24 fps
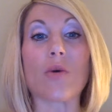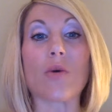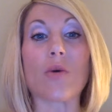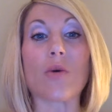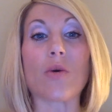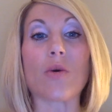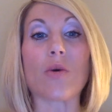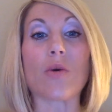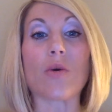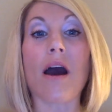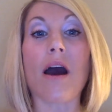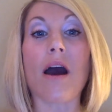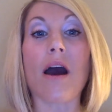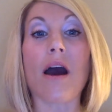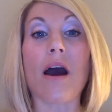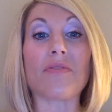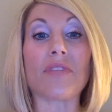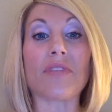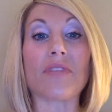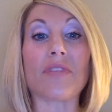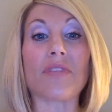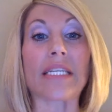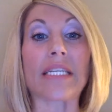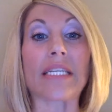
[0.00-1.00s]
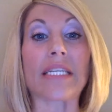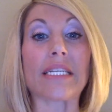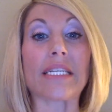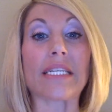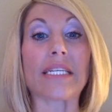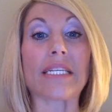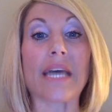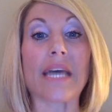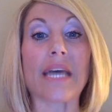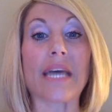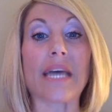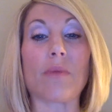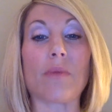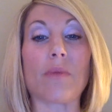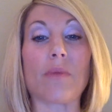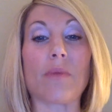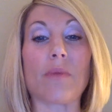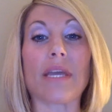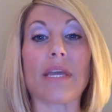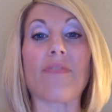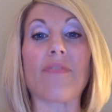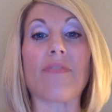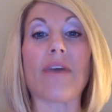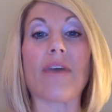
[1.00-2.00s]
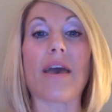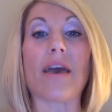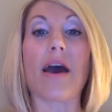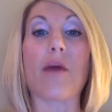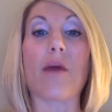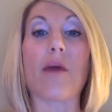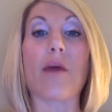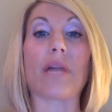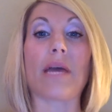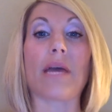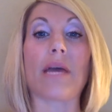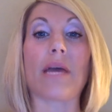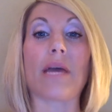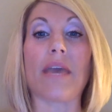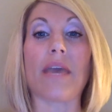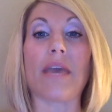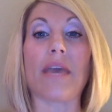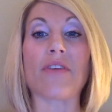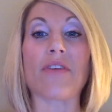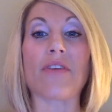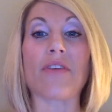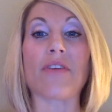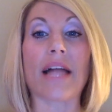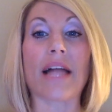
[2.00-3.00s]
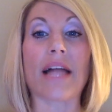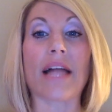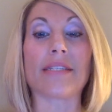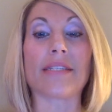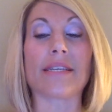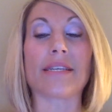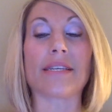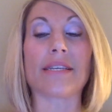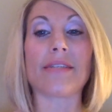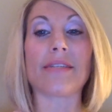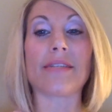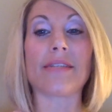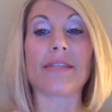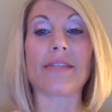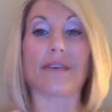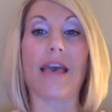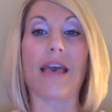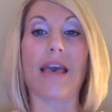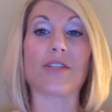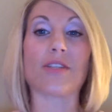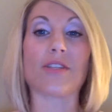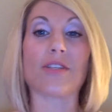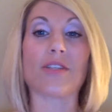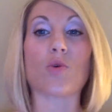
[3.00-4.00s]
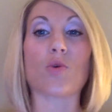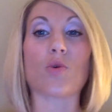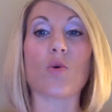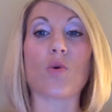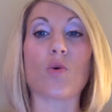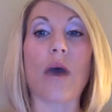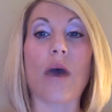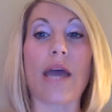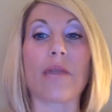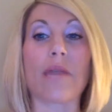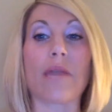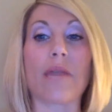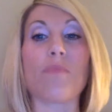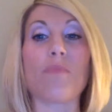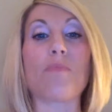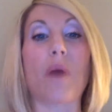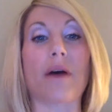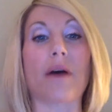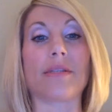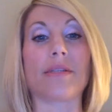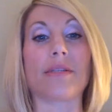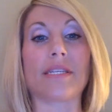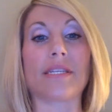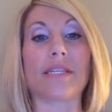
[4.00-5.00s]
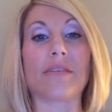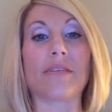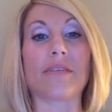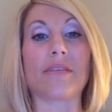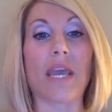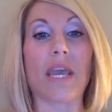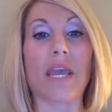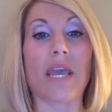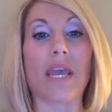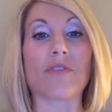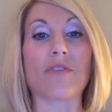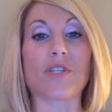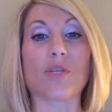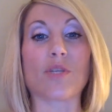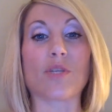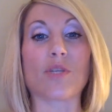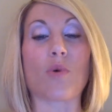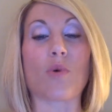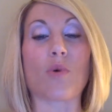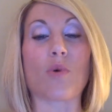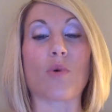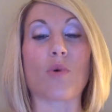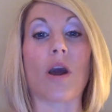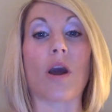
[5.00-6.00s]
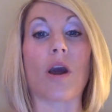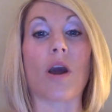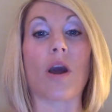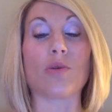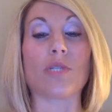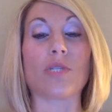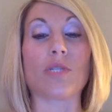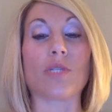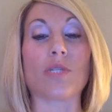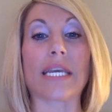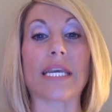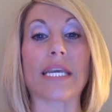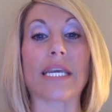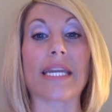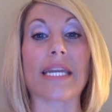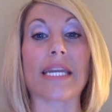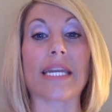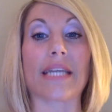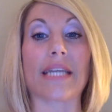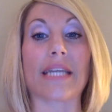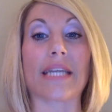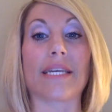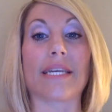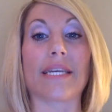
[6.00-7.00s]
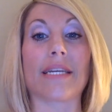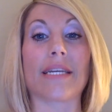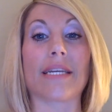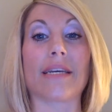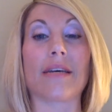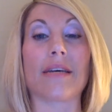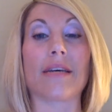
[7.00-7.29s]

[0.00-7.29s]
or in conflict is that we believe applied behavior analysis and school-wide positive behavior support are loosely connected.